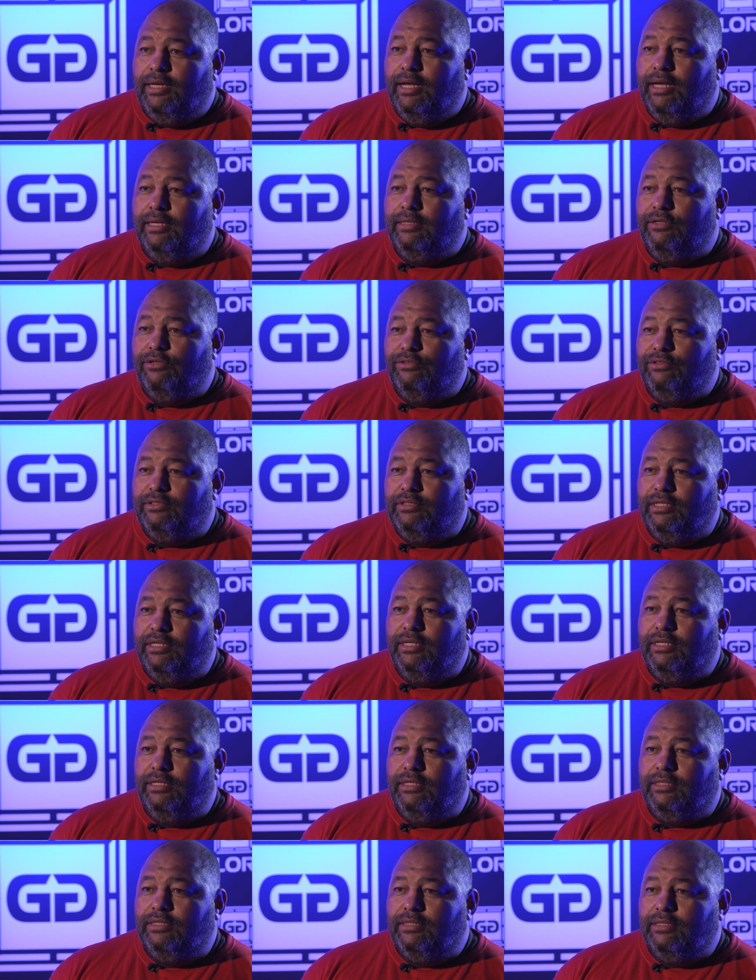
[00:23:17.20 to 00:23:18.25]
I don't
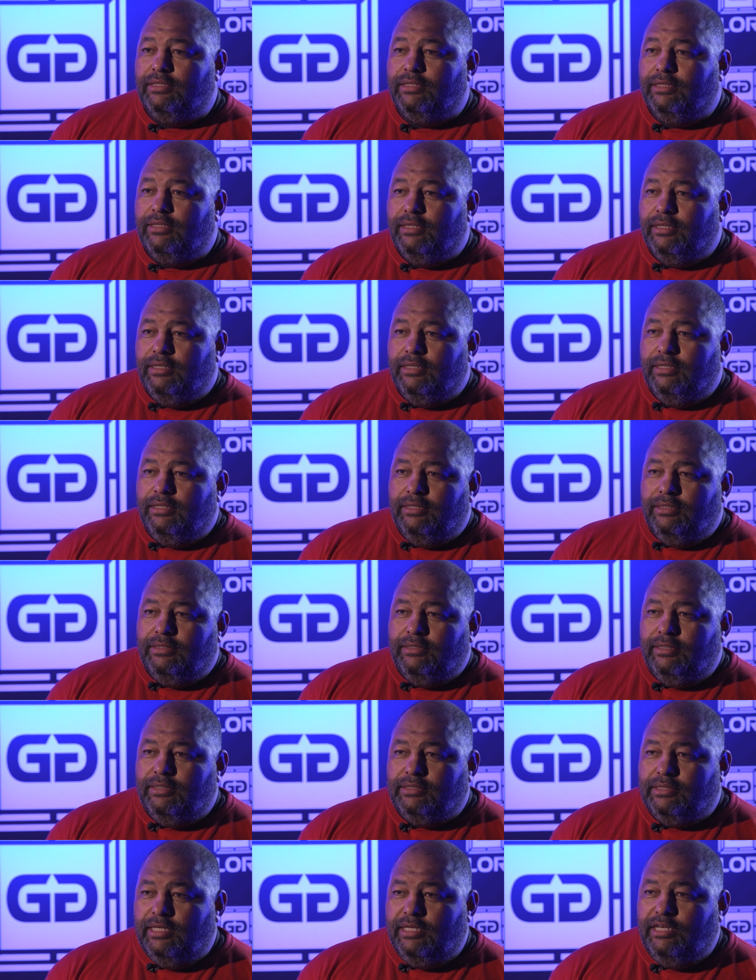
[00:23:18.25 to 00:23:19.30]
think
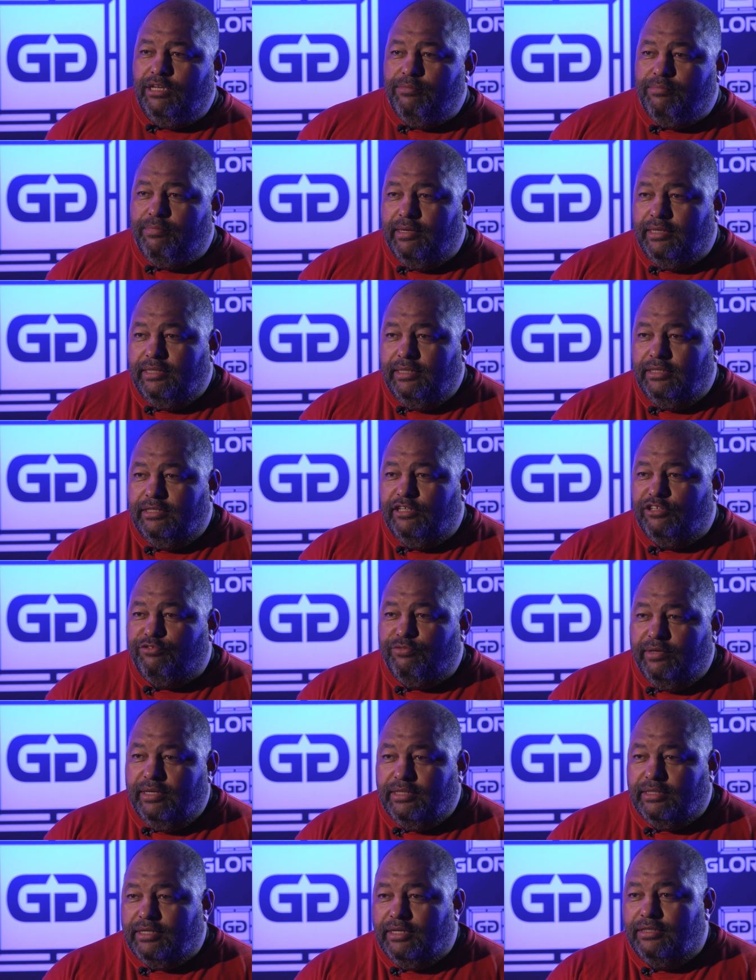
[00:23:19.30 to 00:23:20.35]
there's anybody in that
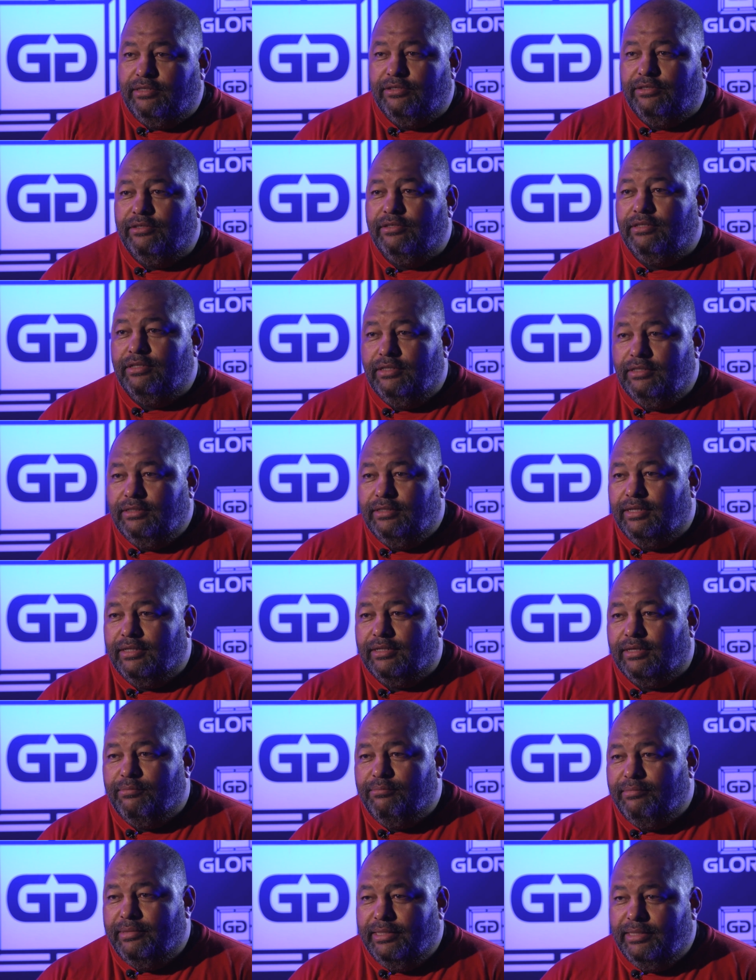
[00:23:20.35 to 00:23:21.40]
weight category that
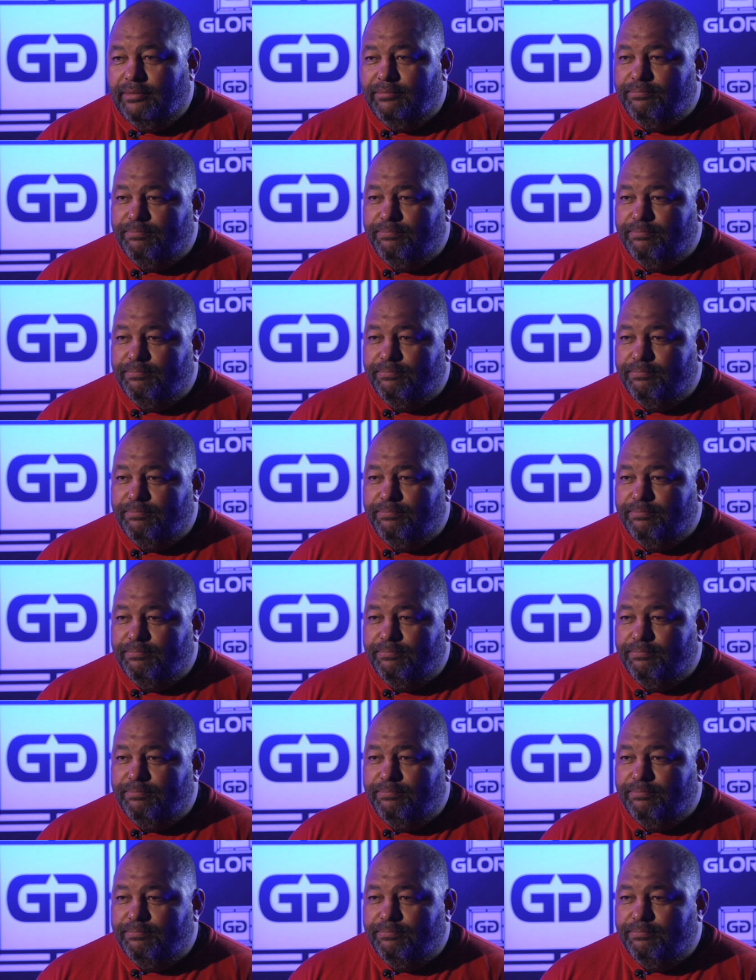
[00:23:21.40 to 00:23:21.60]
can beat